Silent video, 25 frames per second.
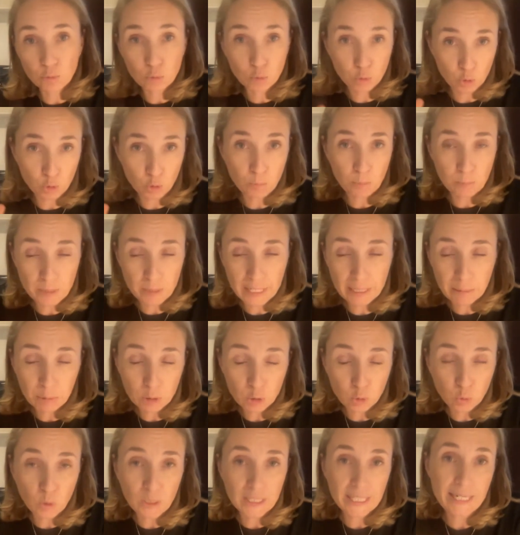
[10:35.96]
you be able
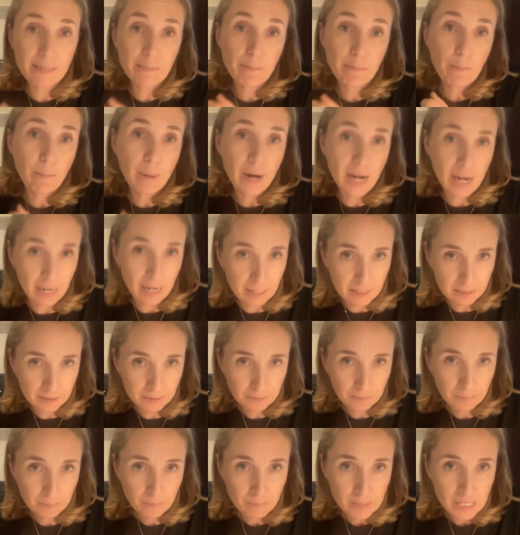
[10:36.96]
to claim back?
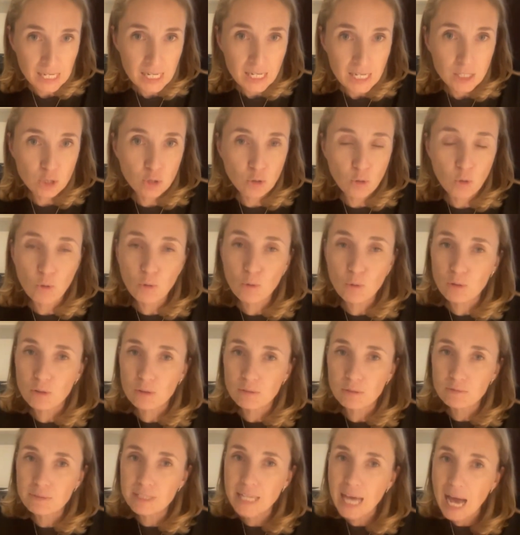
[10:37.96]
So
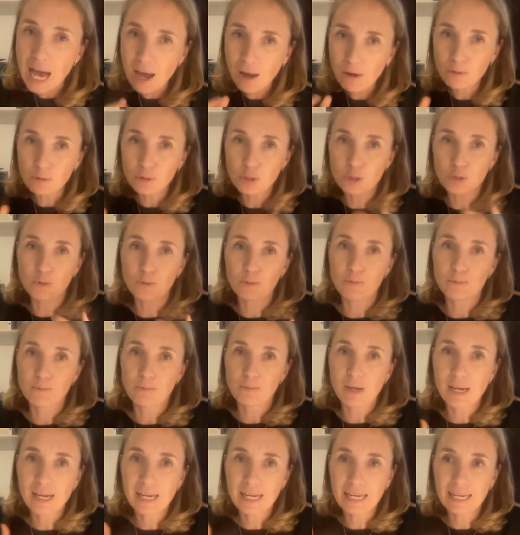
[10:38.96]
now,
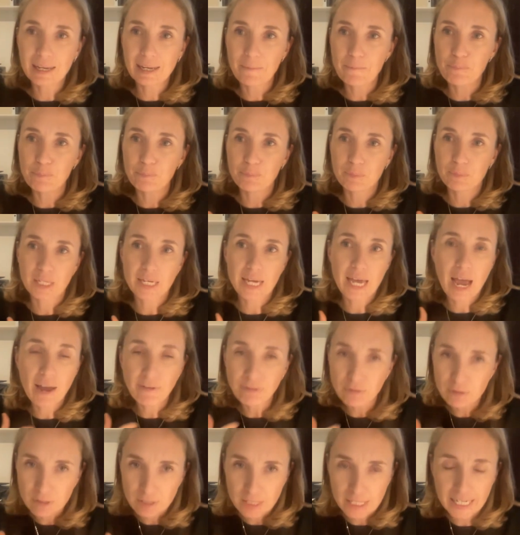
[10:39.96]

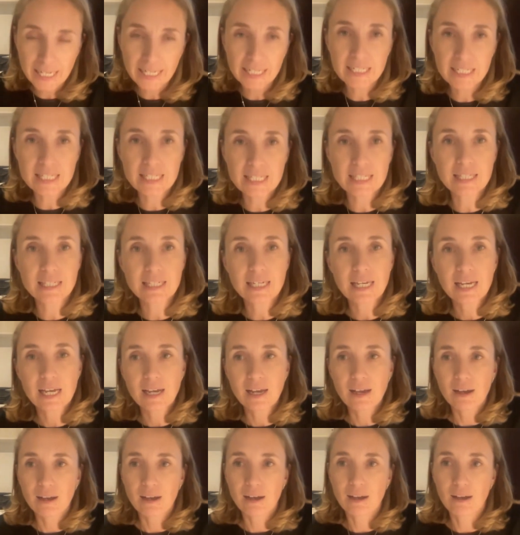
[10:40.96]
FTA is
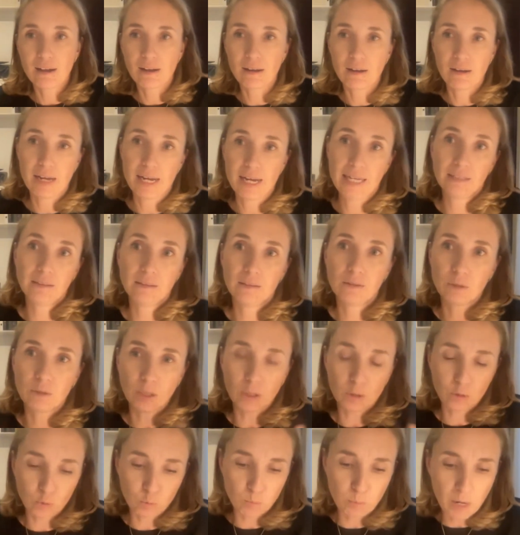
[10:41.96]
and
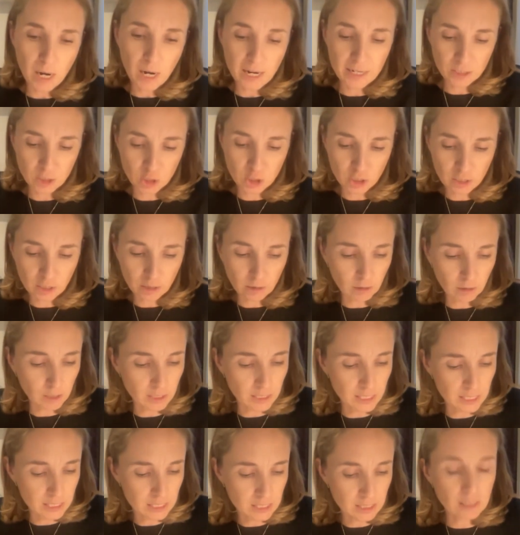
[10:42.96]
Dubai in general
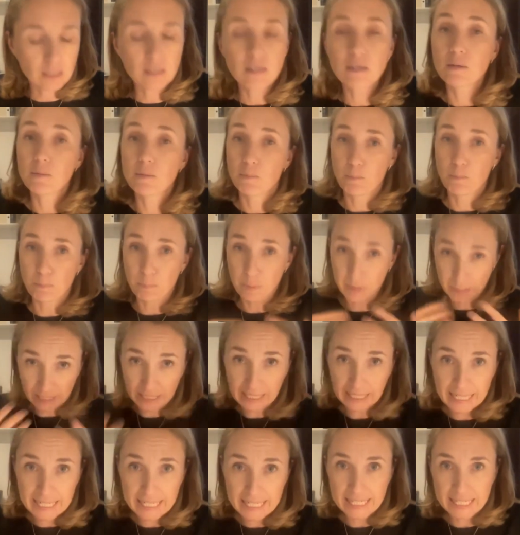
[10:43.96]
is
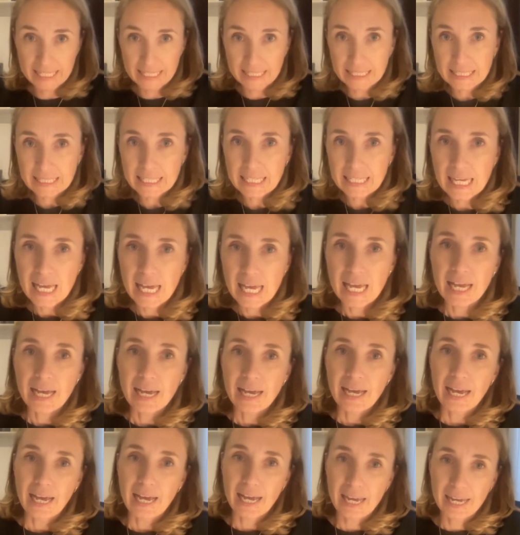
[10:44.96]
progressing,
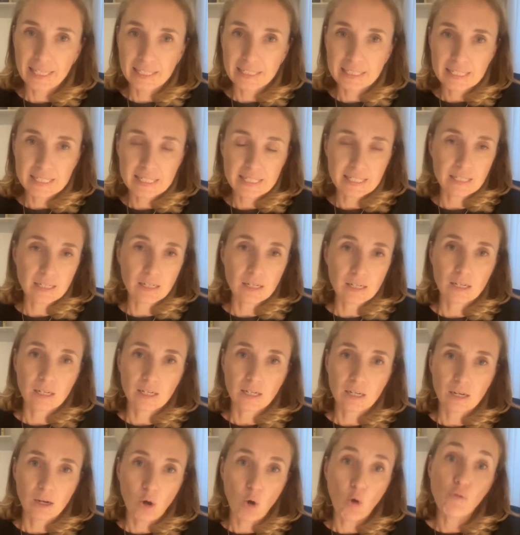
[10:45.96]
and
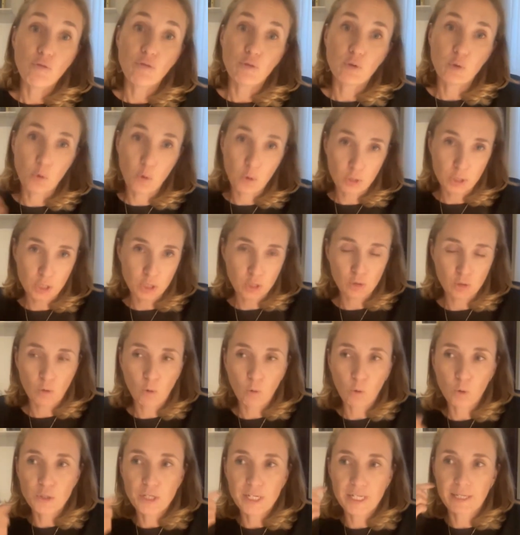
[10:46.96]
of course
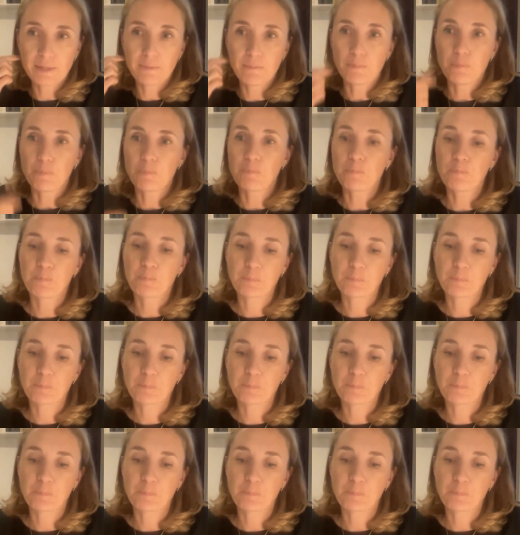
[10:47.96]
all the